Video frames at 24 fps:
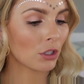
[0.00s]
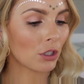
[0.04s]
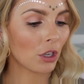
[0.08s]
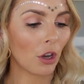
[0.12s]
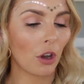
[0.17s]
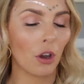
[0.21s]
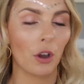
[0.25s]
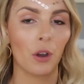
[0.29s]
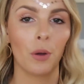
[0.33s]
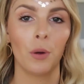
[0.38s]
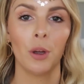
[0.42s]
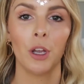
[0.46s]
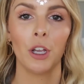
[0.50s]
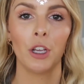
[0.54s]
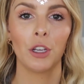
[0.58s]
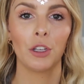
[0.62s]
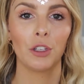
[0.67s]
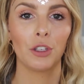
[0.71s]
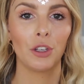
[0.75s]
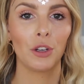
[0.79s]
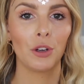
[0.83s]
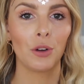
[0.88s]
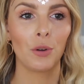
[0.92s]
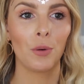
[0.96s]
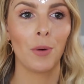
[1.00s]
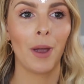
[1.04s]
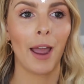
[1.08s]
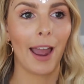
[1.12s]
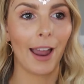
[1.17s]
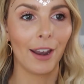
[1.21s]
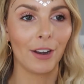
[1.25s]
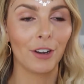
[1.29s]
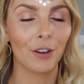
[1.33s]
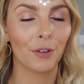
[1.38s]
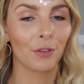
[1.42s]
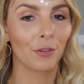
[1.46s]
so you
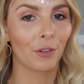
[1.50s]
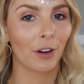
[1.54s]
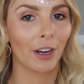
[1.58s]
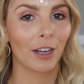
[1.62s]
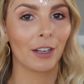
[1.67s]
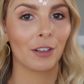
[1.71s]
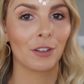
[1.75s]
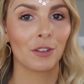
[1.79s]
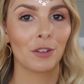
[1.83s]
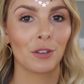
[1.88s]
and a friend